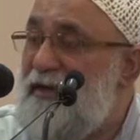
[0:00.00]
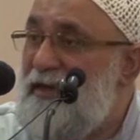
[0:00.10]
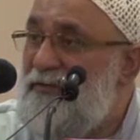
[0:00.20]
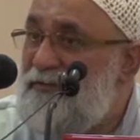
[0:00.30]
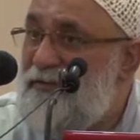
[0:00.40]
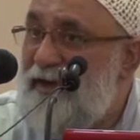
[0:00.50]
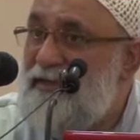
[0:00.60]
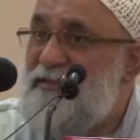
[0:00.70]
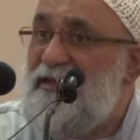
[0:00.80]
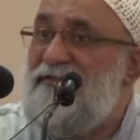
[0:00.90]

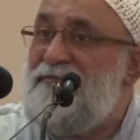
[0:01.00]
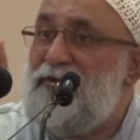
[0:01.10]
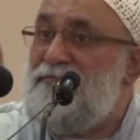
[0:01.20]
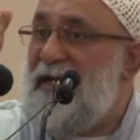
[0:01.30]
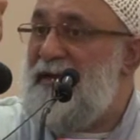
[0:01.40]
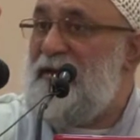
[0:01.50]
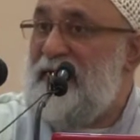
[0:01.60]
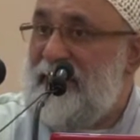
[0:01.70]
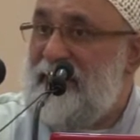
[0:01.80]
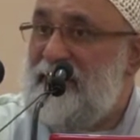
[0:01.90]
effective
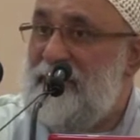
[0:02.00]
muballigh.